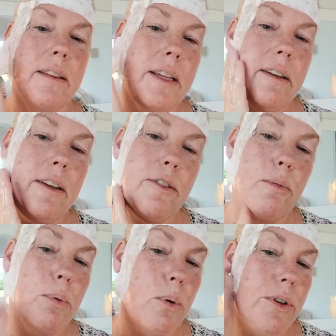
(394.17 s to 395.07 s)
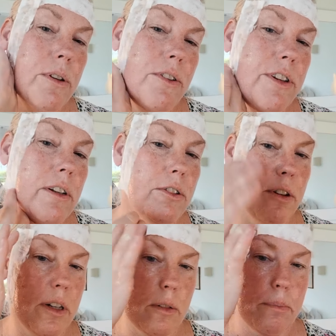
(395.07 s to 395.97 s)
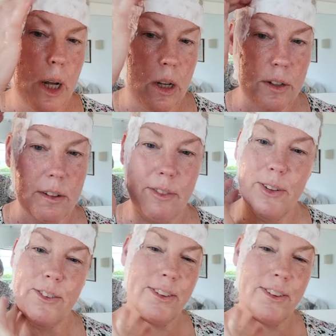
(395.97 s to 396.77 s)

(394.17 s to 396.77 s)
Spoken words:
think you need to warn your children and partner if you're